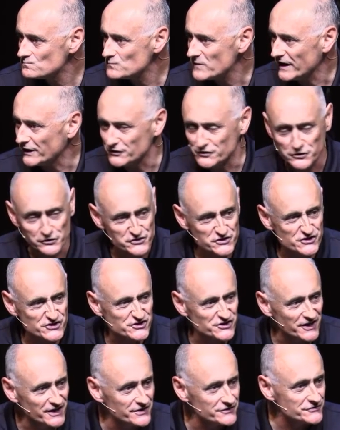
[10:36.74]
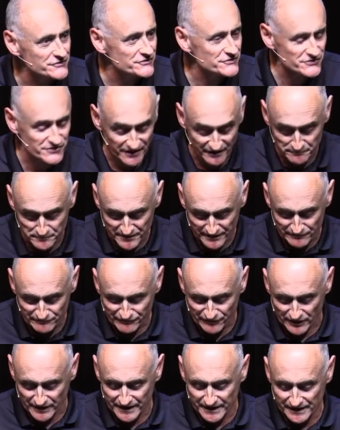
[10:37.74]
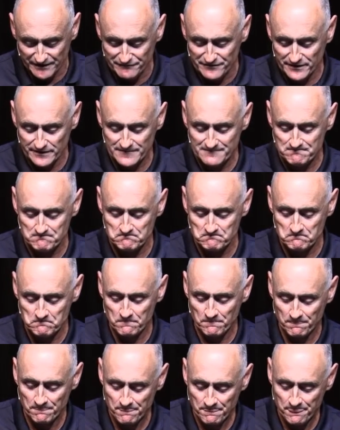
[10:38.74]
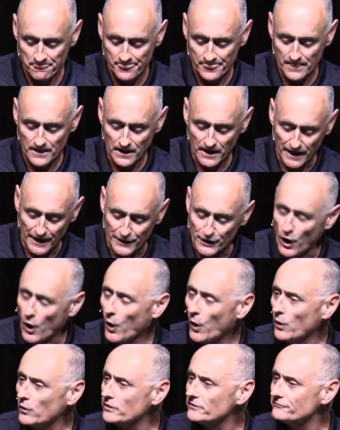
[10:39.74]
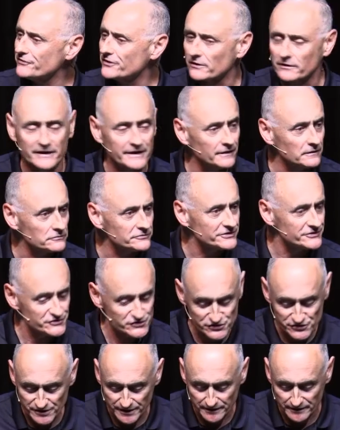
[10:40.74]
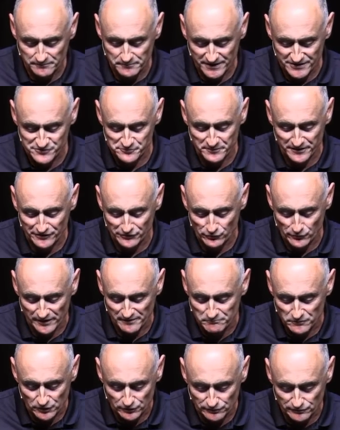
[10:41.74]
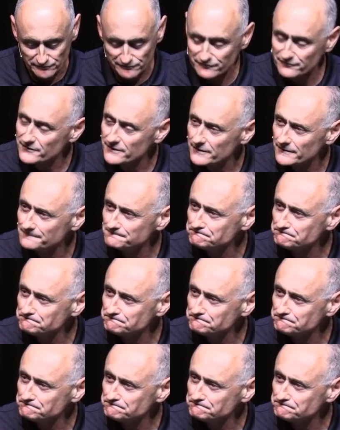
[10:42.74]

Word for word: And your sins have been forgiven and all of your guilt and shame has been removed.